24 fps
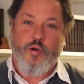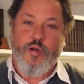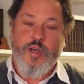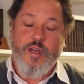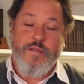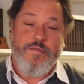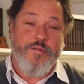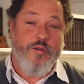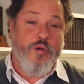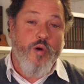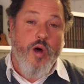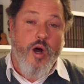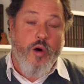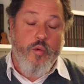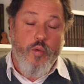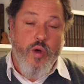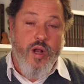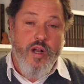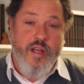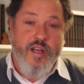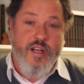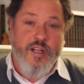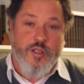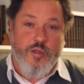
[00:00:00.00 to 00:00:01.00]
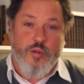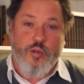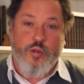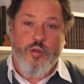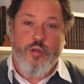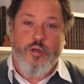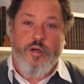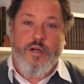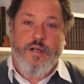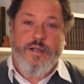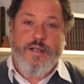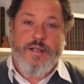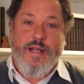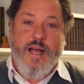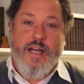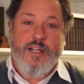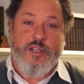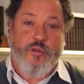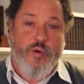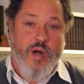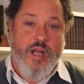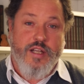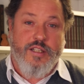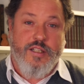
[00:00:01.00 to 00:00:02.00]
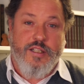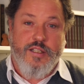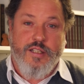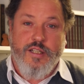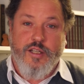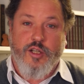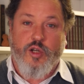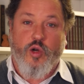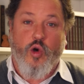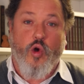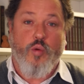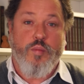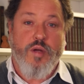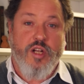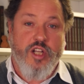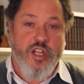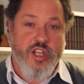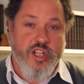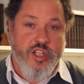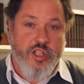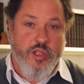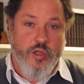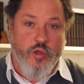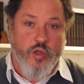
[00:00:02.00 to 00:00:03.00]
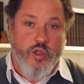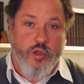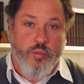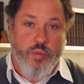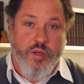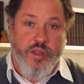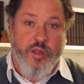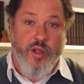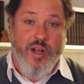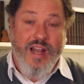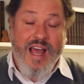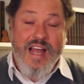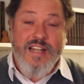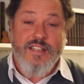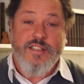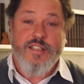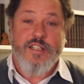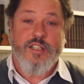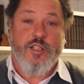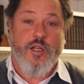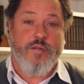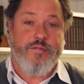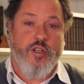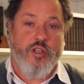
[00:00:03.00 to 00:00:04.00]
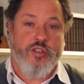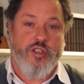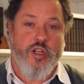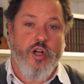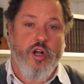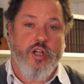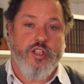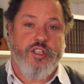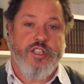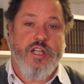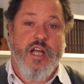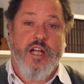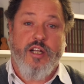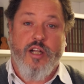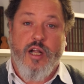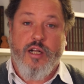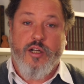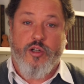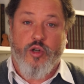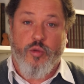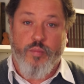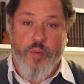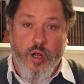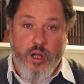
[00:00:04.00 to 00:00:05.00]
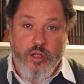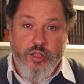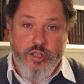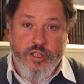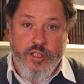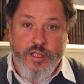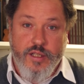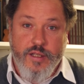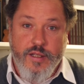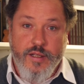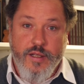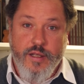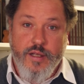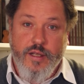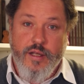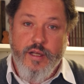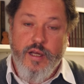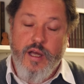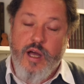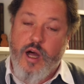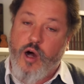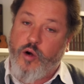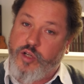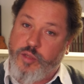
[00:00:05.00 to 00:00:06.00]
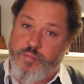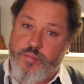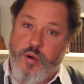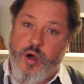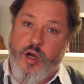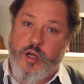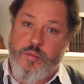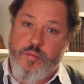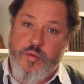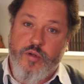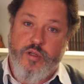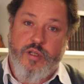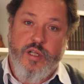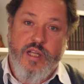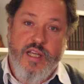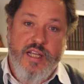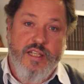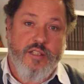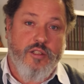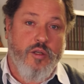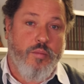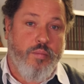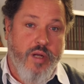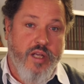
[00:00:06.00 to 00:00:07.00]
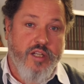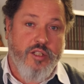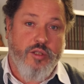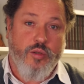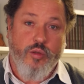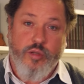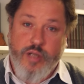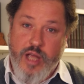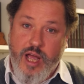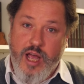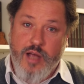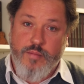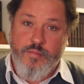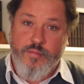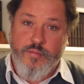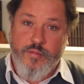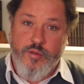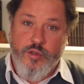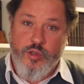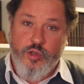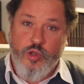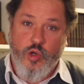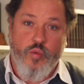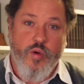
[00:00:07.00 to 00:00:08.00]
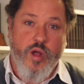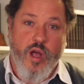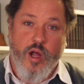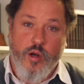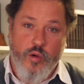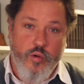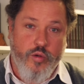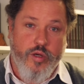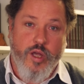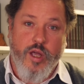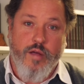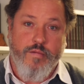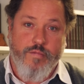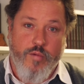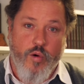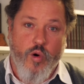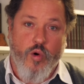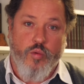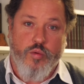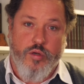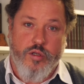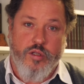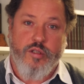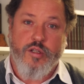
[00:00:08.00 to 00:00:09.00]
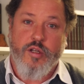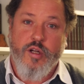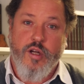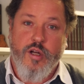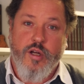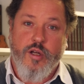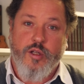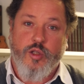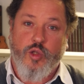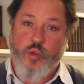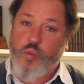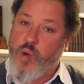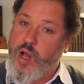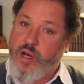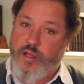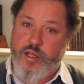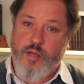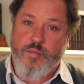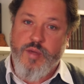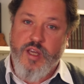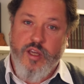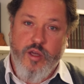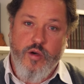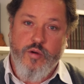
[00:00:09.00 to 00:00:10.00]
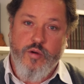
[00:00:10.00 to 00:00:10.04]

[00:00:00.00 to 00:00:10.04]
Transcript: So if you are willing to address global issues with the lenses of sociology and anthropology, our department is the place to come. So we are looking forward to welcoming